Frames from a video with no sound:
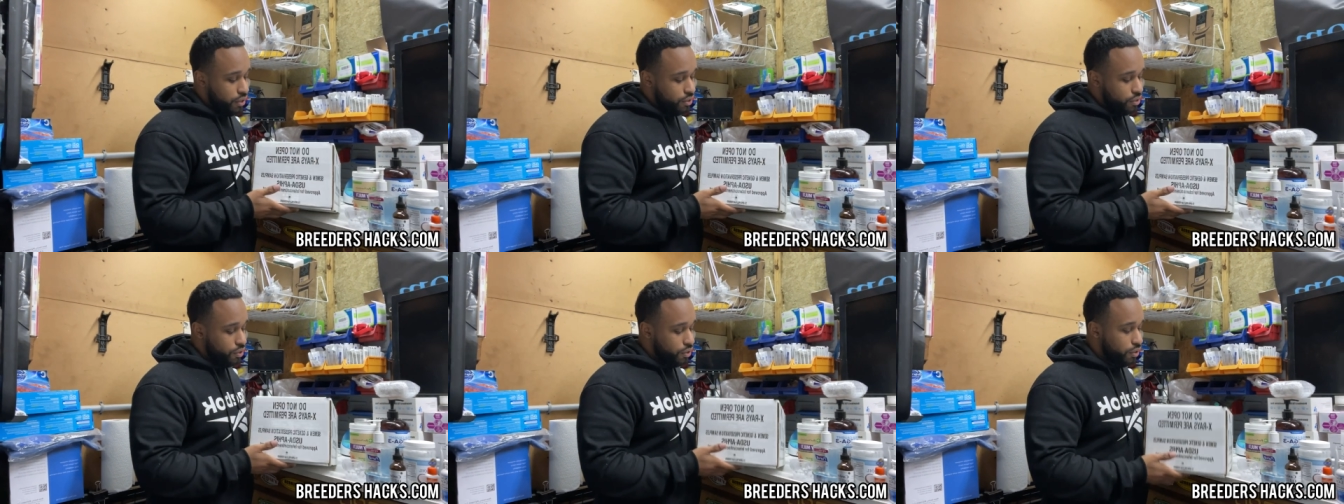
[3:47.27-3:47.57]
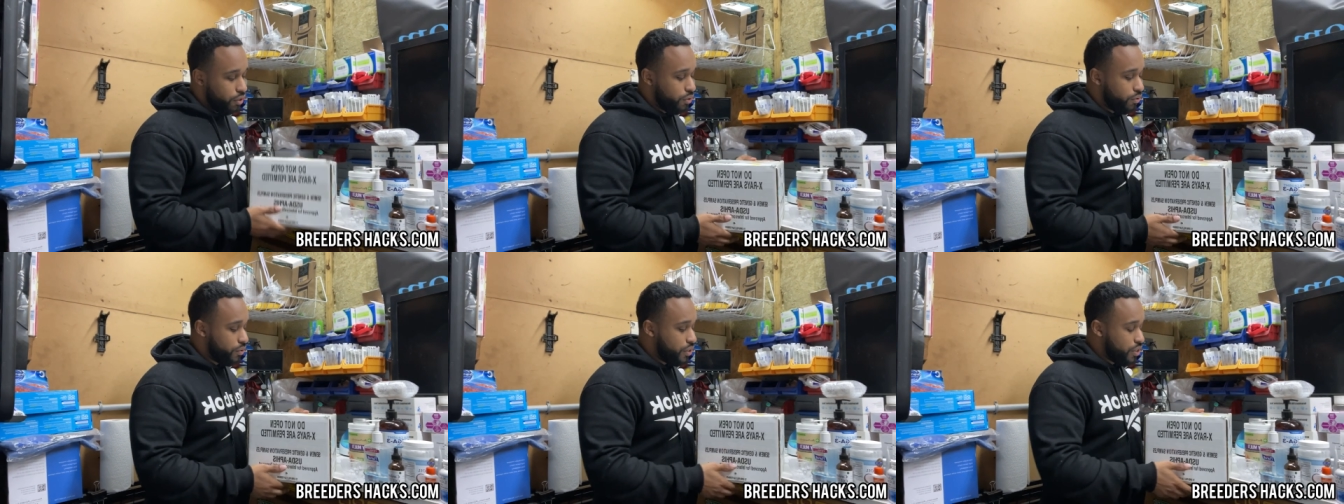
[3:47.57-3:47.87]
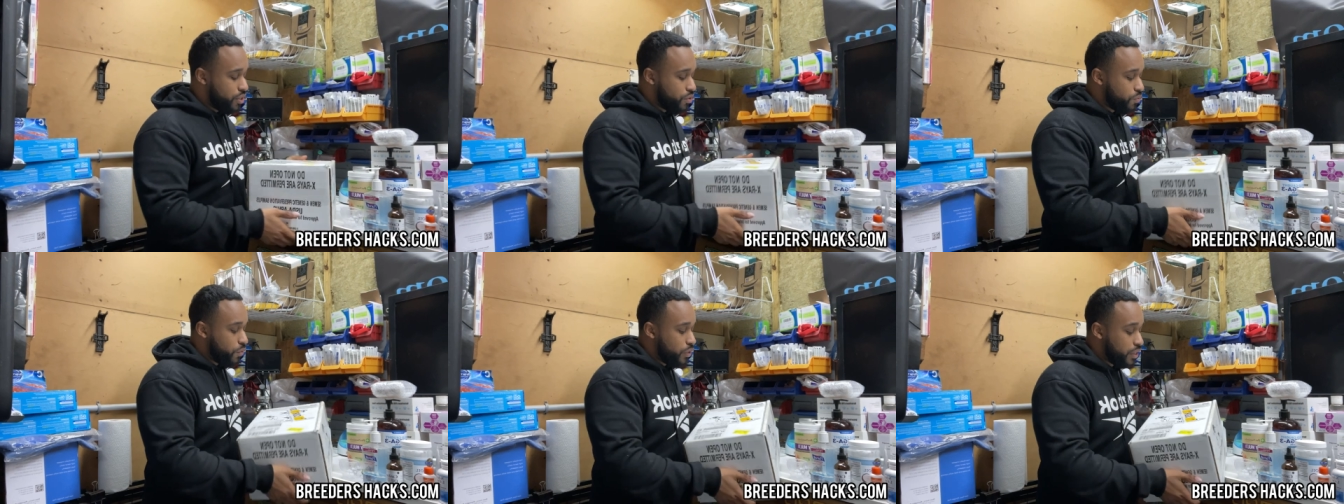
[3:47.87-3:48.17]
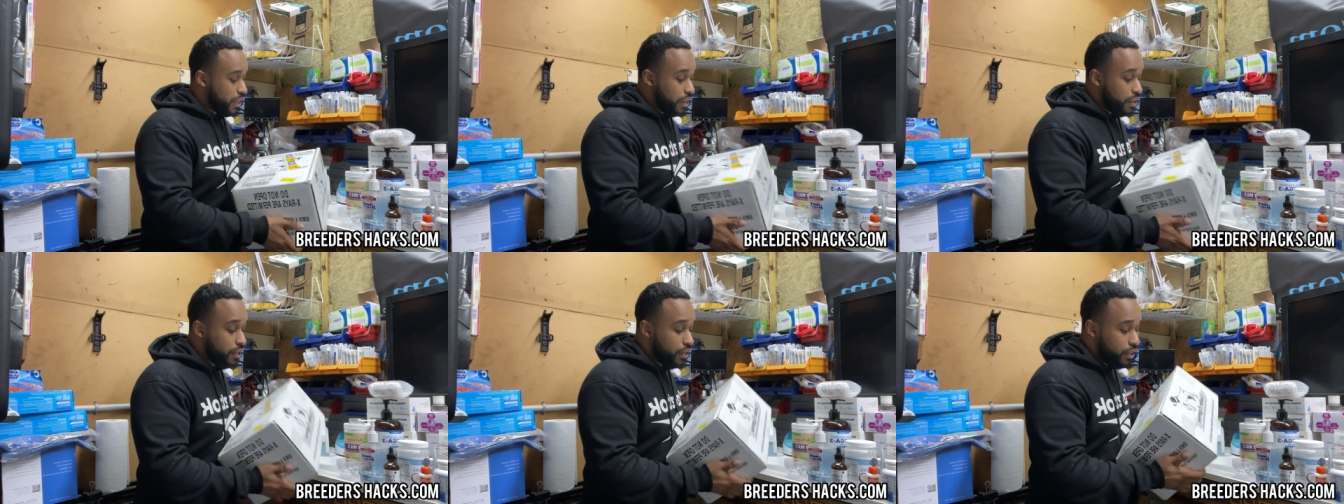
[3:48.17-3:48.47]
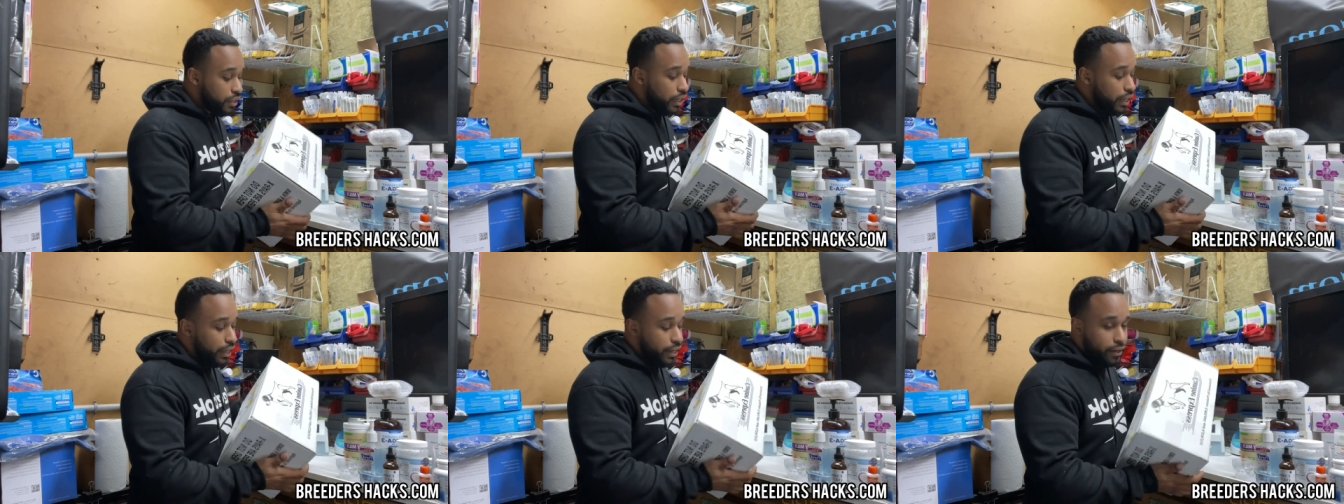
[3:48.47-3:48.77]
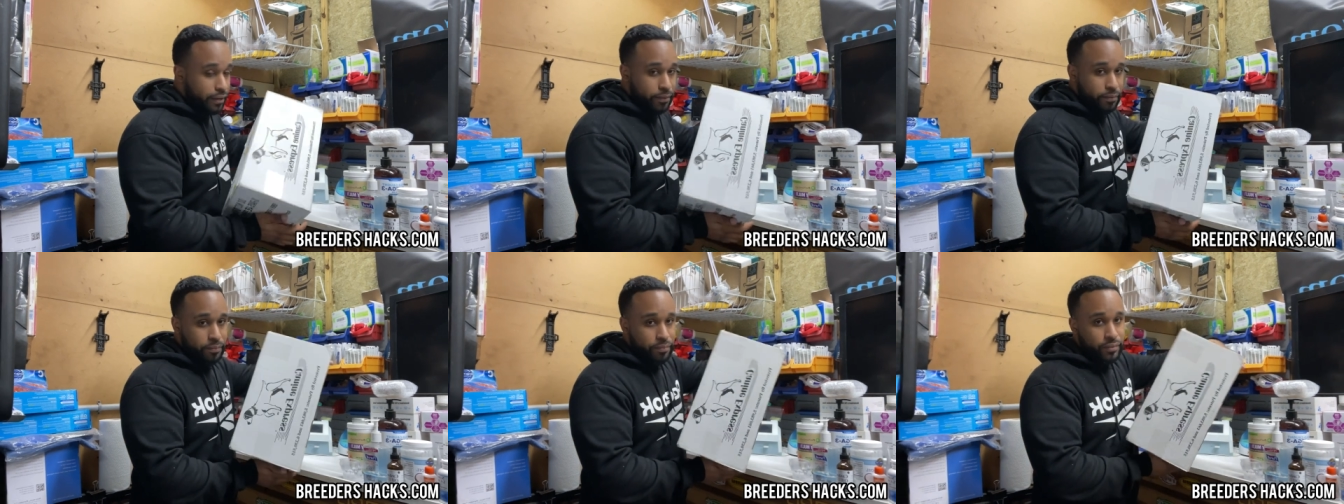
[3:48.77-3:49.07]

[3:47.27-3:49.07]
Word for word: So this is what they look like.